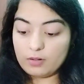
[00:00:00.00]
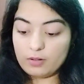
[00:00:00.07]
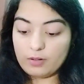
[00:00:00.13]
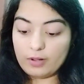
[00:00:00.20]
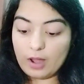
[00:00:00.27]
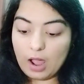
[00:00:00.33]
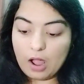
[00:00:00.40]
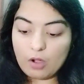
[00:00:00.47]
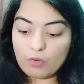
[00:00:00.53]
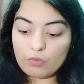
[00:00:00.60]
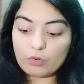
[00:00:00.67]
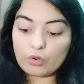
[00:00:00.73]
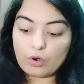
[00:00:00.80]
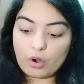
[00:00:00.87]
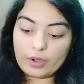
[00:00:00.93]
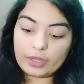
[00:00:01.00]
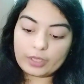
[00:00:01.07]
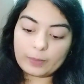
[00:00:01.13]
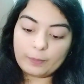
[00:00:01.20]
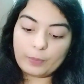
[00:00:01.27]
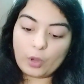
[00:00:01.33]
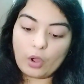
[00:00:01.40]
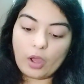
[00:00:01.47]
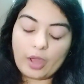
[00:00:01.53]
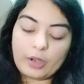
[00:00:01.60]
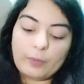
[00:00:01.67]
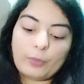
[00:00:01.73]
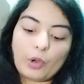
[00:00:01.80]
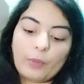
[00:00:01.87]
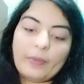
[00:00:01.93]
now chronic
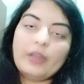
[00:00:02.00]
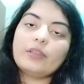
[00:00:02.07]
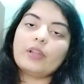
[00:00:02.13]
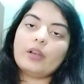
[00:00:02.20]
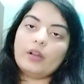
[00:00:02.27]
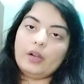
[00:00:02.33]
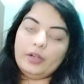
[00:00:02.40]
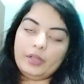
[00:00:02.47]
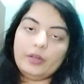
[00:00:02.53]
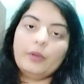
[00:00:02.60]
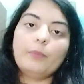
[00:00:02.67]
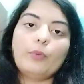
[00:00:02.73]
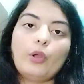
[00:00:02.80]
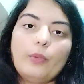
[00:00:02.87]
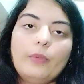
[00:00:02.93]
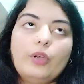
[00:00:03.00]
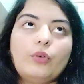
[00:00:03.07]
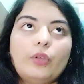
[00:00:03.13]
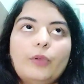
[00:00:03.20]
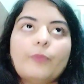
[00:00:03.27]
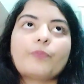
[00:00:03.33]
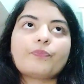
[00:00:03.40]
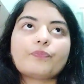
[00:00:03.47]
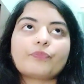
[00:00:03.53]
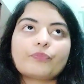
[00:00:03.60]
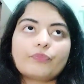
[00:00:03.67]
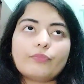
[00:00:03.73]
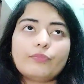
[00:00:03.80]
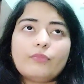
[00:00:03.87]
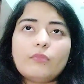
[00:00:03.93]
unemployment and underemployment. Okay,
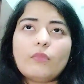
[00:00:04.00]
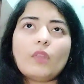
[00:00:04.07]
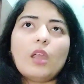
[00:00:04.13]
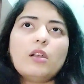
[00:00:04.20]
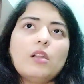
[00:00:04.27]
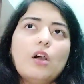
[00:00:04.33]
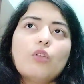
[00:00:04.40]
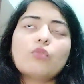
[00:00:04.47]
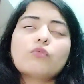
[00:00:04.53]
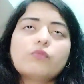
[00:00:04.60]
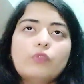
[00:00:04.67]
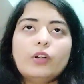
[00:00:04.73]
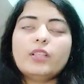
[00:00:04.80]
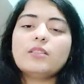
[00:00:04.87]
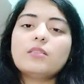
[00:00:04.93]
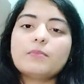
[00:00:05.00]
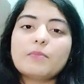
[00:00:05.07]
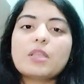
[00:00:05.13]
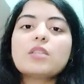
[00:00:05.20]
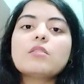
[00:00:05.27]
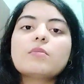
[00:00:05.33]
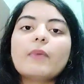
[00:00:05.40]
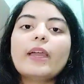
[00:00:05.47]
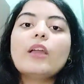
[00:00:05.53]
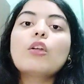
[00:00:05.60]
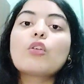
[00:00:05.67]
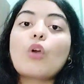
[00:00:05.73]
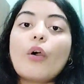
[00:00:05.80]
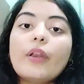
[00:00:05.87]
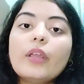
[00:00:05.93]
now what is meant by
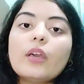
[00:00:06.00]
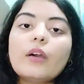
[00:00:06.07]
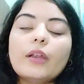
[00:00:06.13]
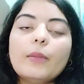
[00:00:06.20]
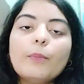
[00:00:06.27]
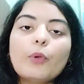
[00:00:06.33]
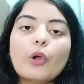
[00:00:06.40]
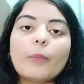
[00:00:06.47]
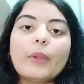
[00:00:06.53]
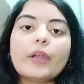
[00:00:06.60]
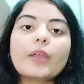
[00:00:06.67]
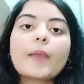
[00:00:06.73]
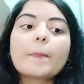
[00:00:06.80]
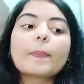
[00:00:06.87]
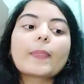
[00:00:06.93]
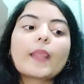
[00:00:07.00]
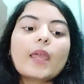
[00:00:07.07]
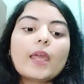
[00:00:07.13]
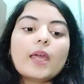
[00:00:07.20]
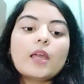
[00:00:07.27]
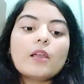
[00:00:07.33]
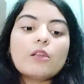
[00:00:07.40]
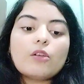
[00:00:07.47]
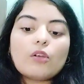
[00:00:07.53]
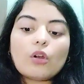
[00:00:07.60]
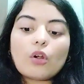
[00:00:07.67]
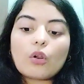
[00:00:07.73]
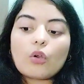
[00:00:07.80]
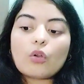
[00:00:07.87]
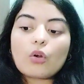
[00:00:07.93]
chronic unemployment?
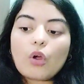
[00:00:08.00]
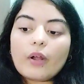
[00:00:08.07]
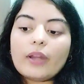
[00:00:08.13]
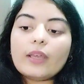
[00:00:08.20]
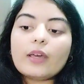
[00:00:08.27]
Chronic